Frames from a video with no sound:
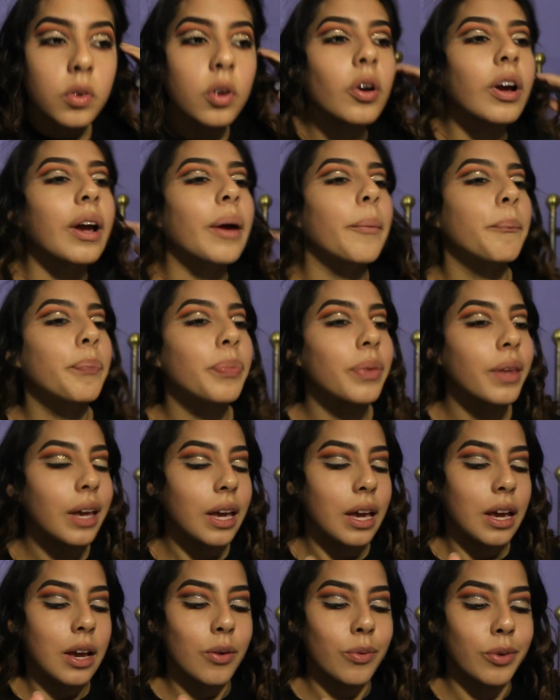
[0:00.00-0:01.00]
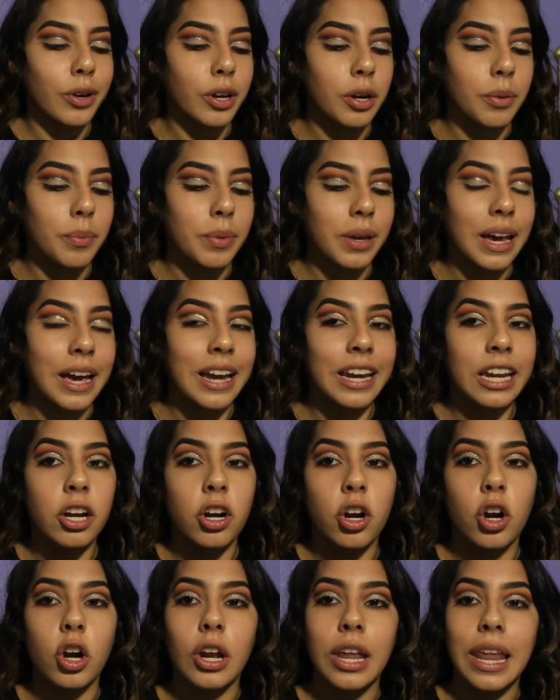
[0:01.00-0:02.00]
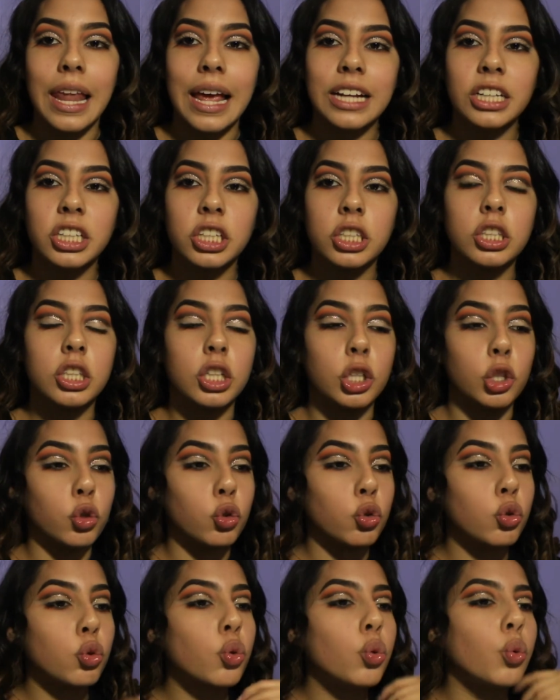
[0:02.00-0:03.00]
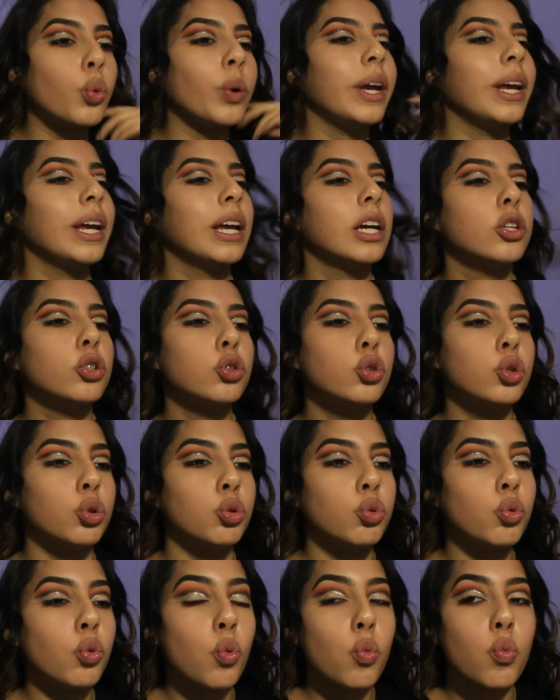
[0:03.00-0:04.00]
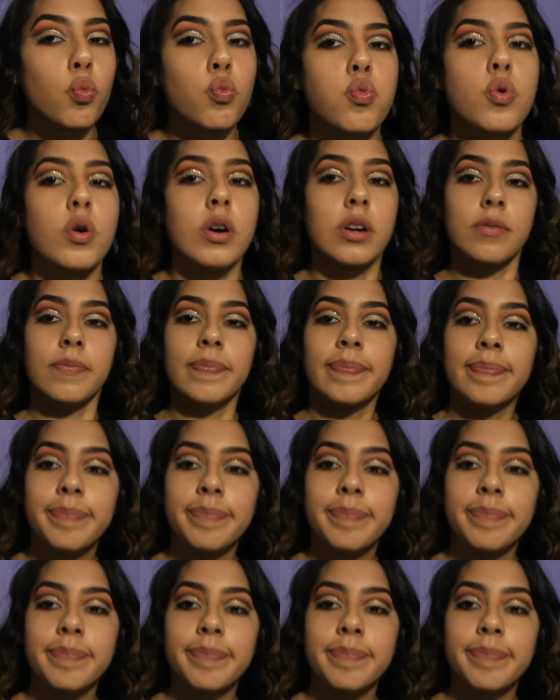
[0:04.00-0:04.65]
Okay, we're gonna be adding our lashes in 3, 2, 1.